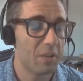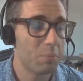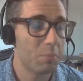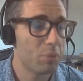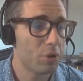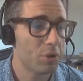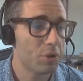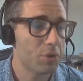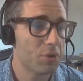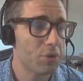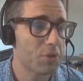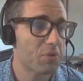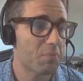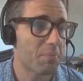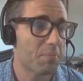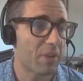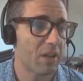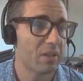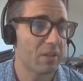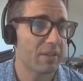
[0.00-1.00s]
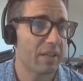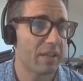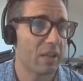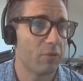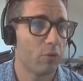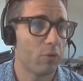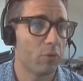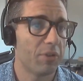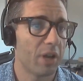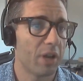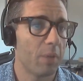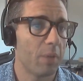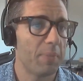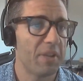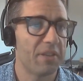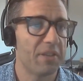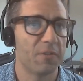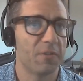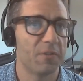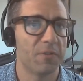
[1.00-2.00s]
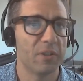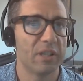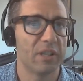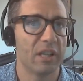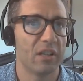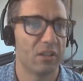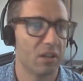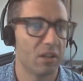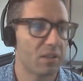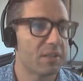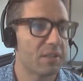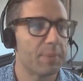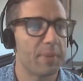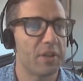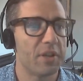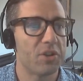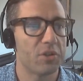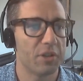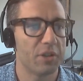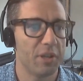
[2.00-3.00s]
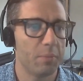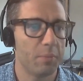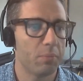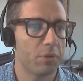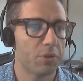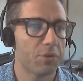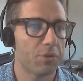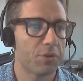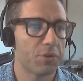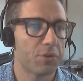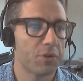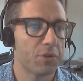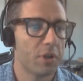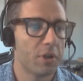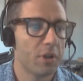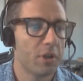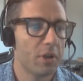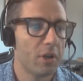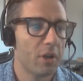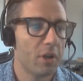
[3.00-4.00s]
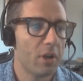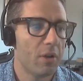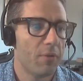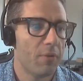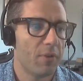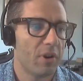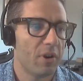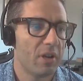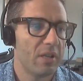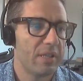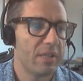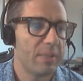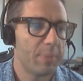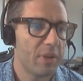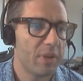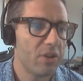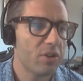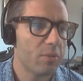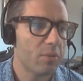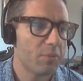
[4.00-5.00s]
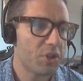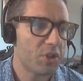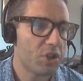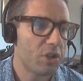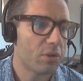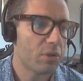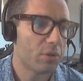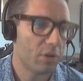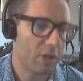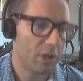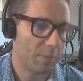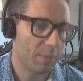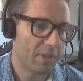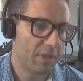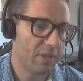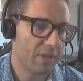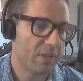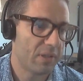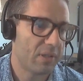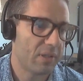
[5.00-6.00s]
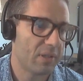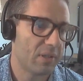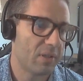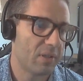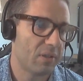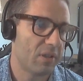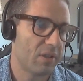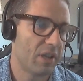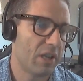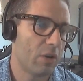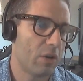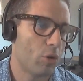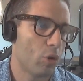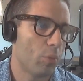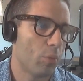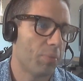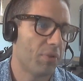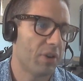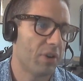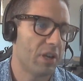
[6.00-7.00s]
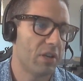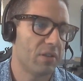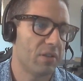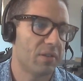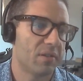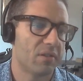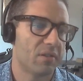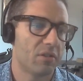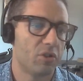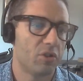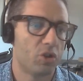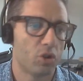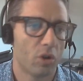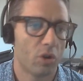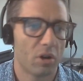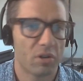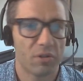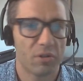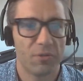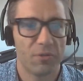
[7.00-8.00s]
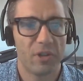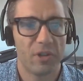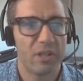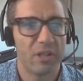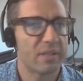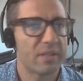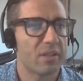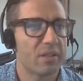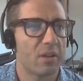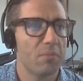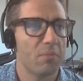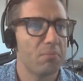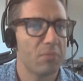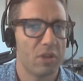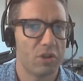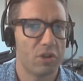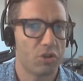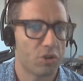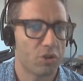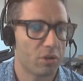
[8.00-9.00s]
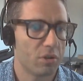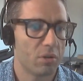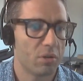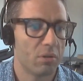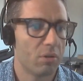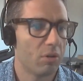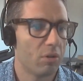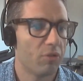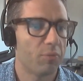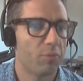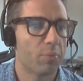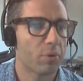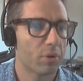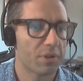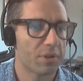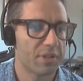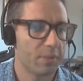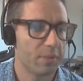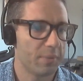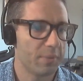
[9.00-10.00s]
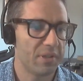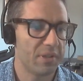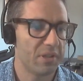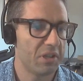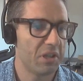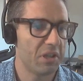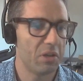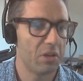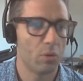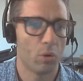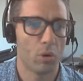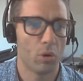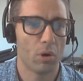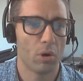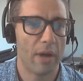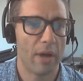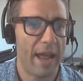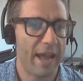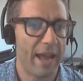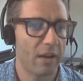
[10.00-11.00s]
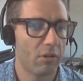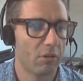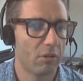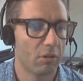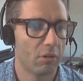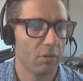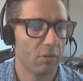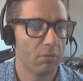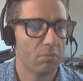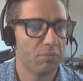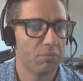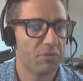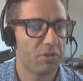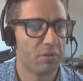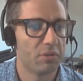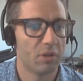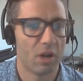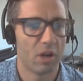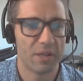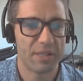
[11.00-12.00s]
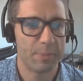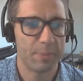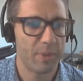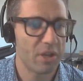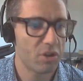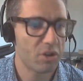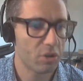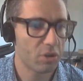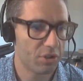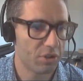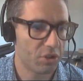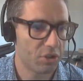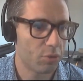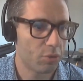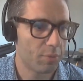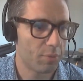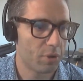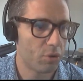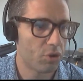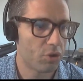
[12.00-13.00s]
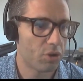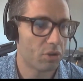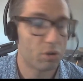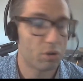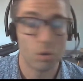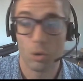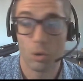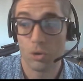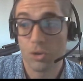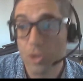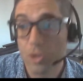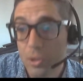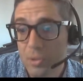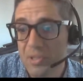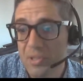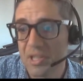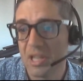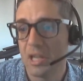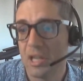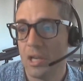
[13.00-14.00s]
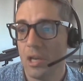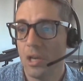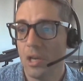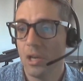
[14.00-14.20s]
inputs, but they will not be different than non-spatial inputs. Whereas spatial machine learning methods, they incorporate geography, some measure of proximity or angle, spatial distribution, contiguity,